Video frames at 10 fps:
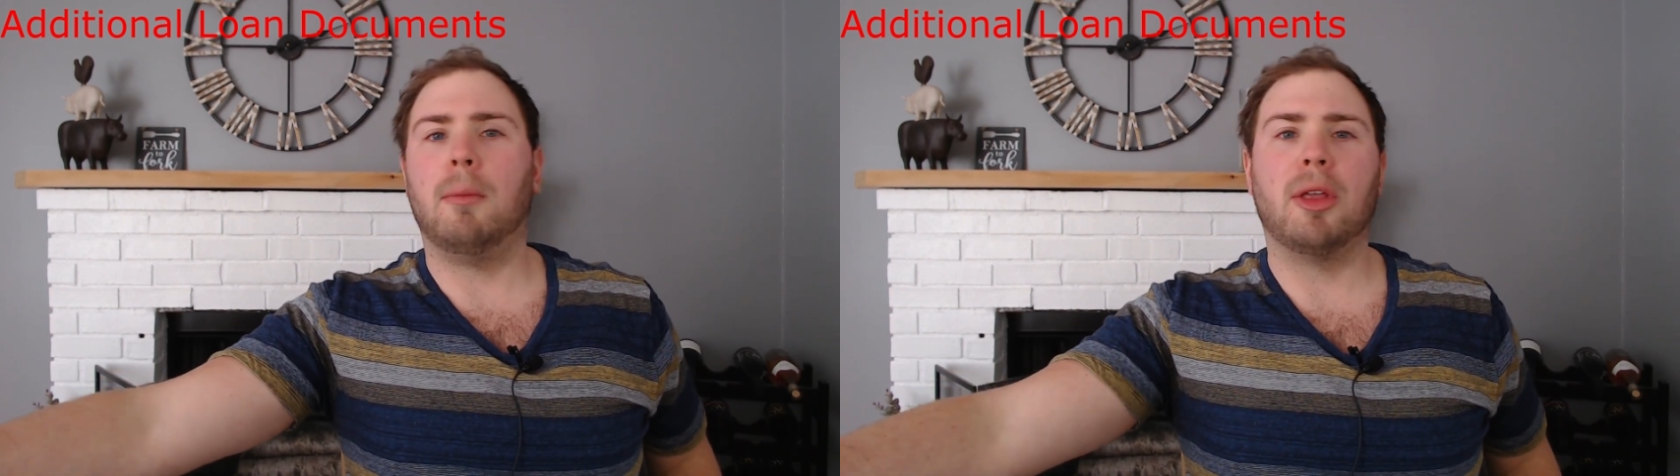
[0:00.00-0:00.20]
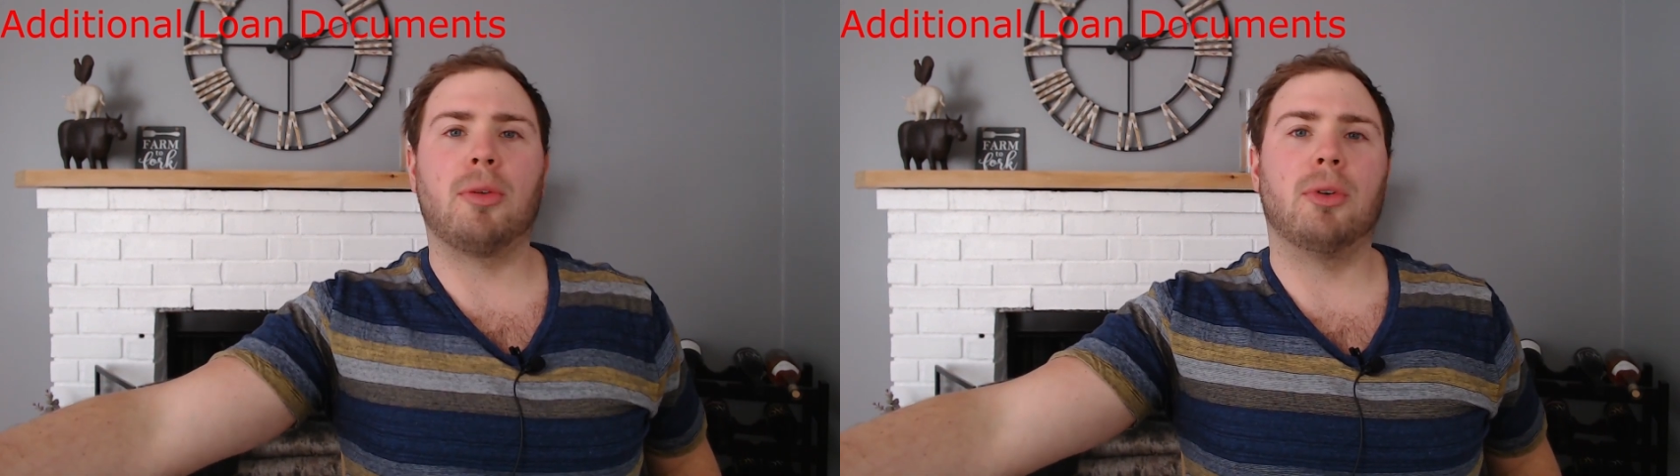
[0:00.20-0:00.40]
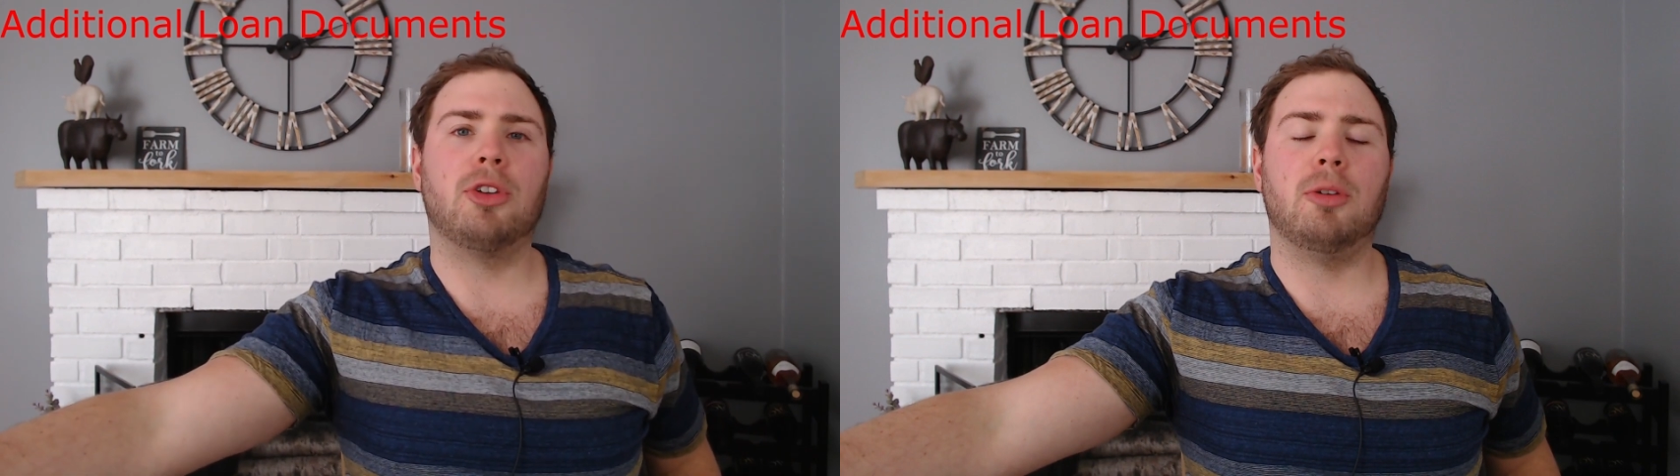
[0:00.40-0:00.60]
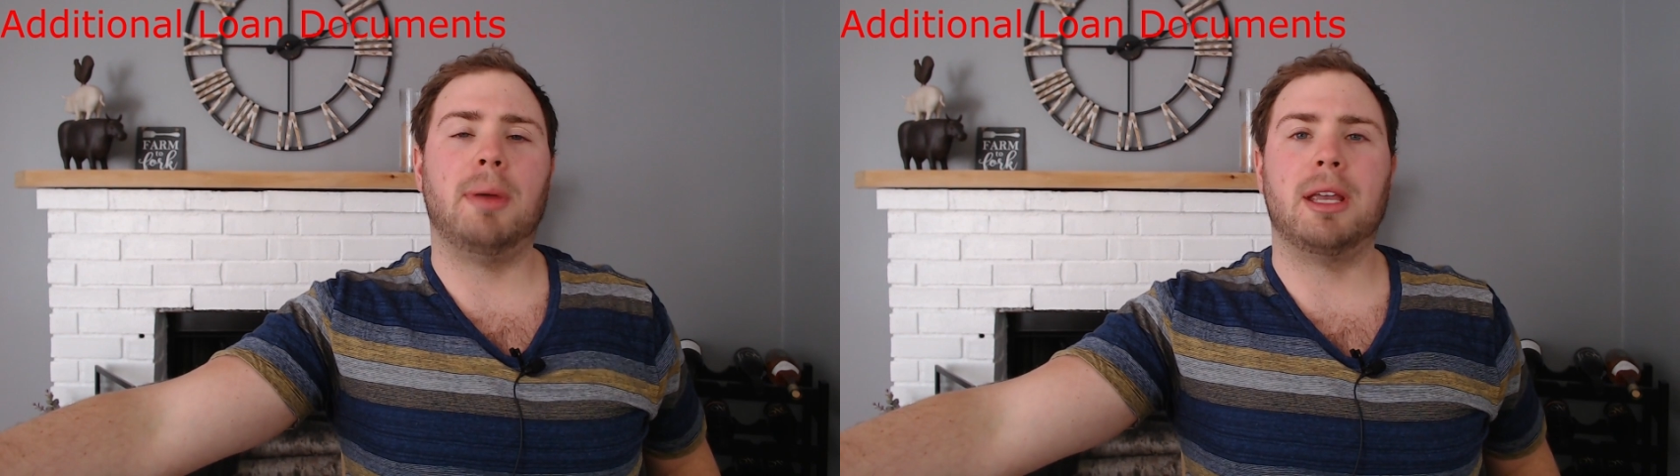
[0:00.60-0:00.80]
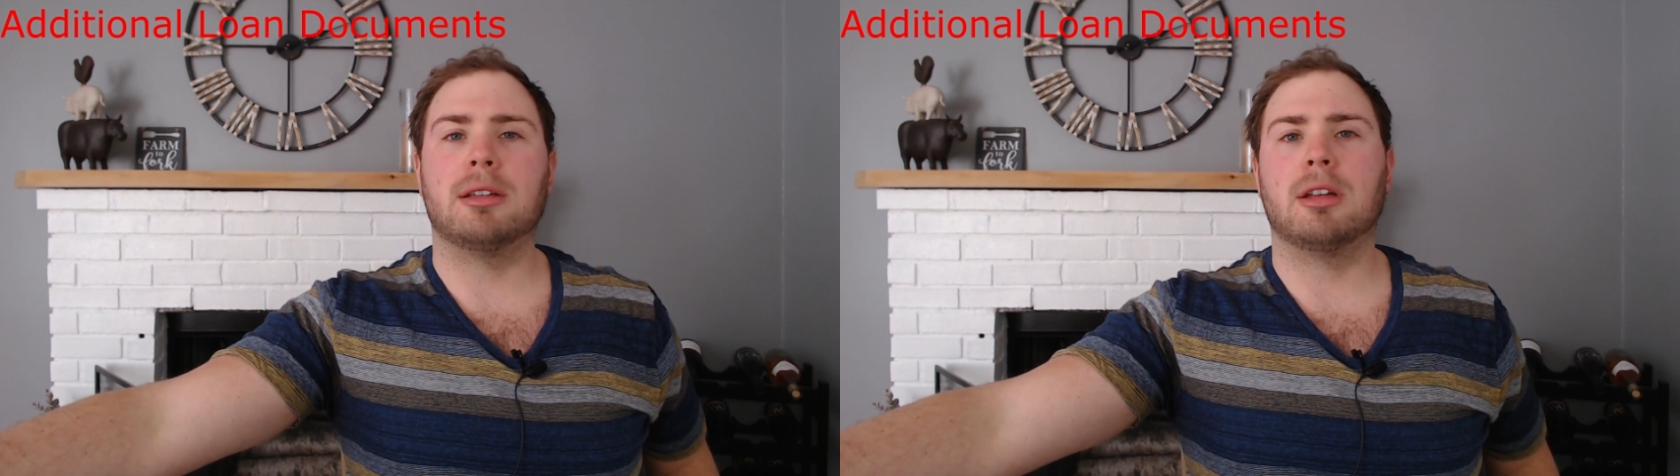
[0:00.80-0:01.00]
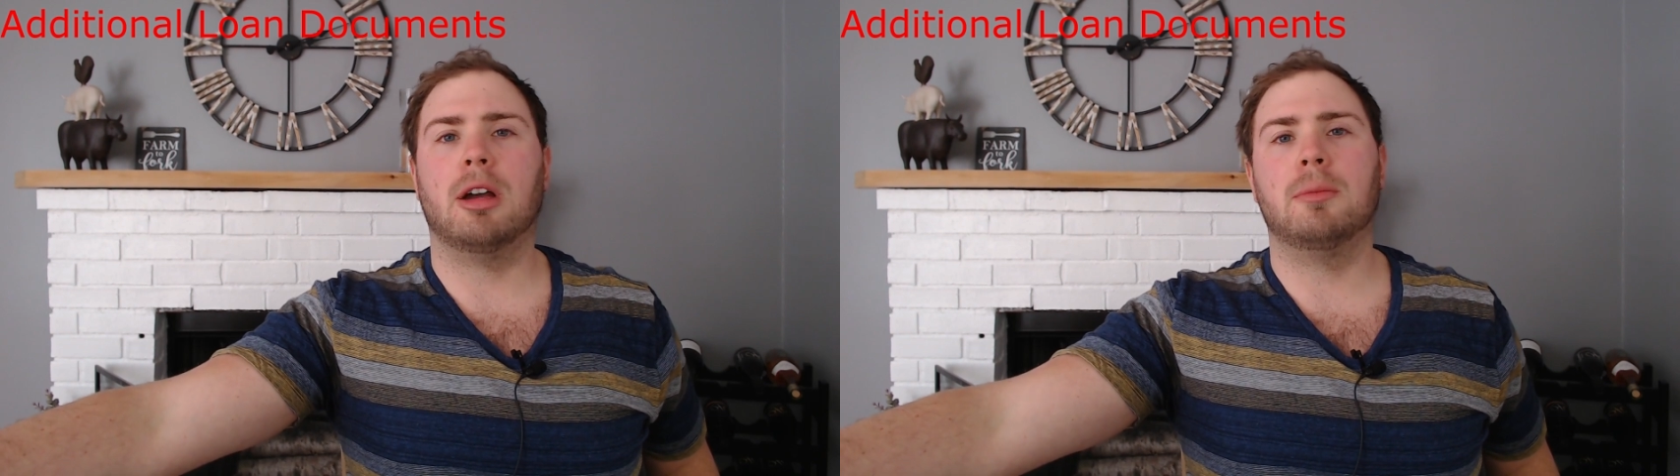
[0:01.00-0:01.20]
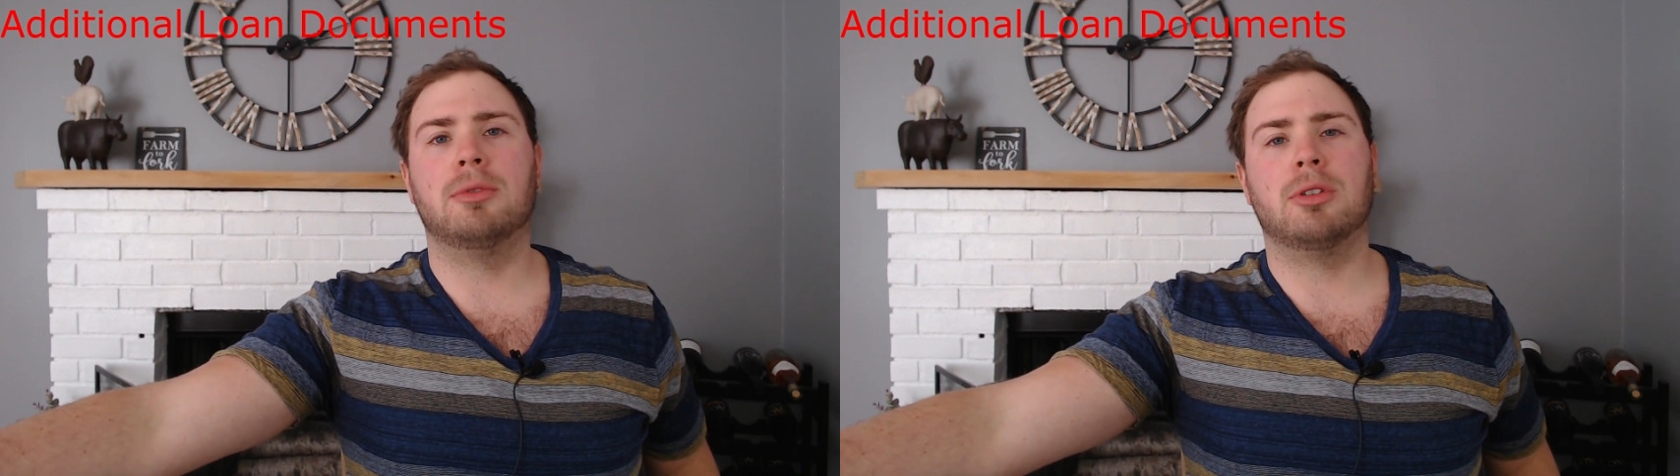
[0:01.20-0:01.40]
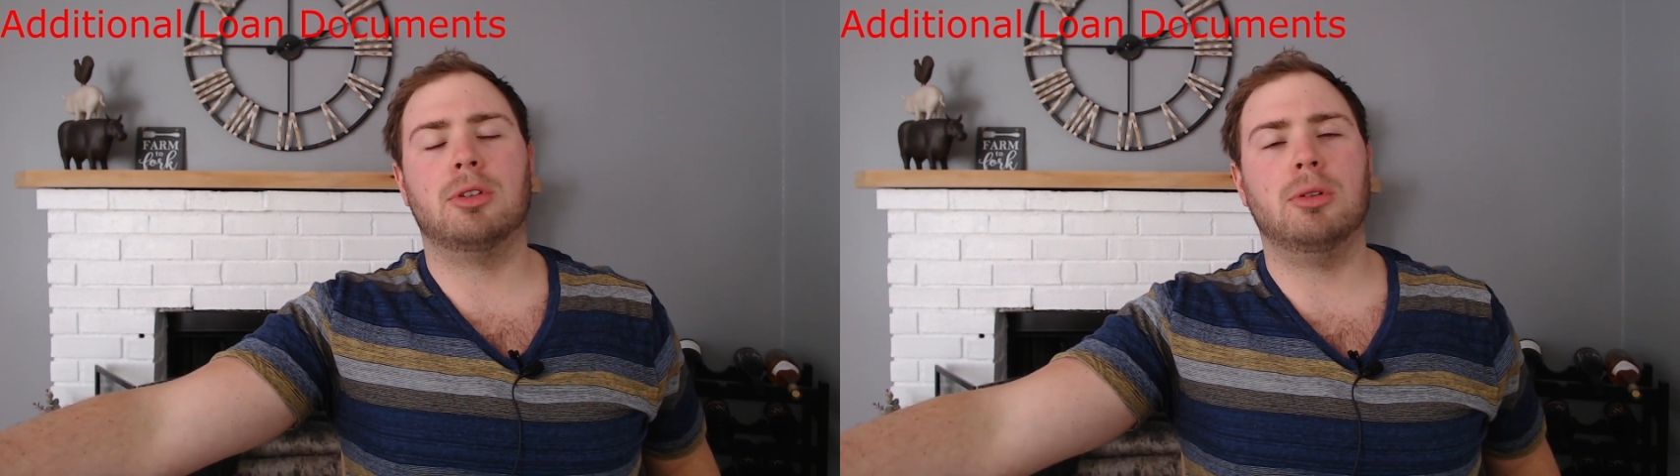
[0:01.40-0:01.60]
month's worth of your pay stubs,